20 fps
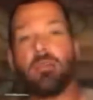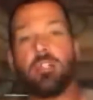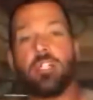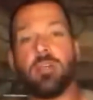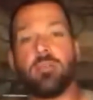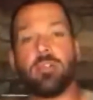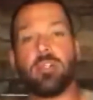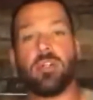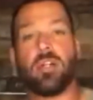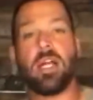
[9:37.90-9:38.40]
they'll be
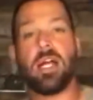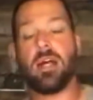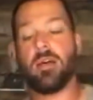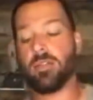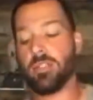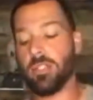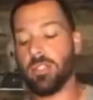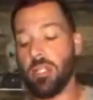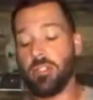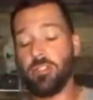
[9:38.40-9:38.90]
shipped to your
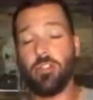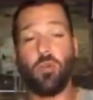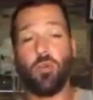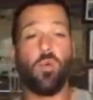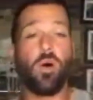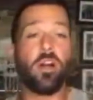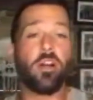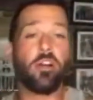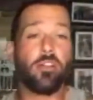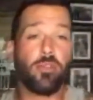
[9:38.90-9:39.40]
house. So
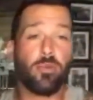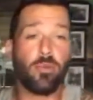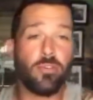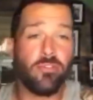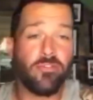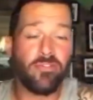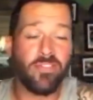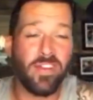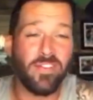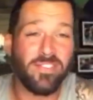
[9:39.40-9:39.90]
1
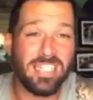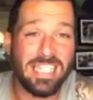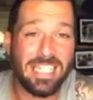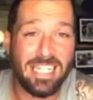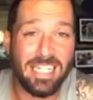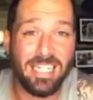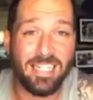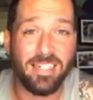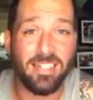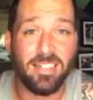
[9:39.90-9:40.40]
through
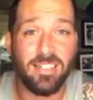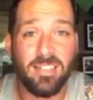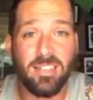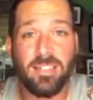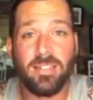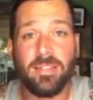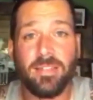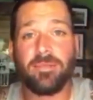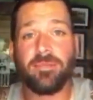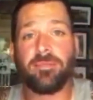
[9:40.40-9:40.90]
15.
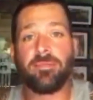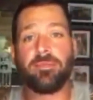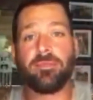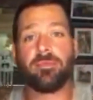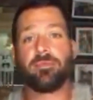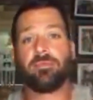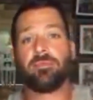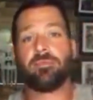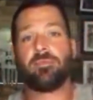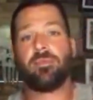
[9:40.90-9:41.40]

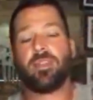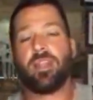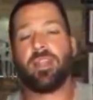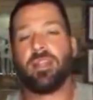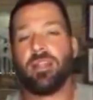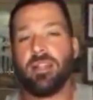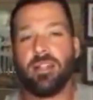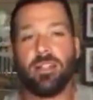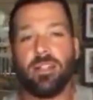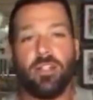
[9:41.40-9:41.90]

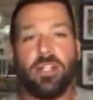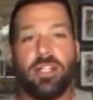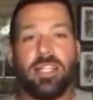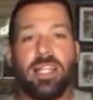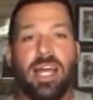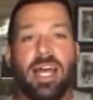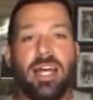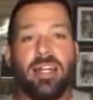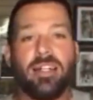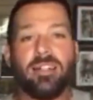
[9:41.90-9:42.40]
Look at
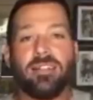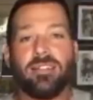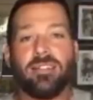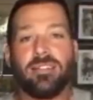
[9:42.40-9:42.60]
that.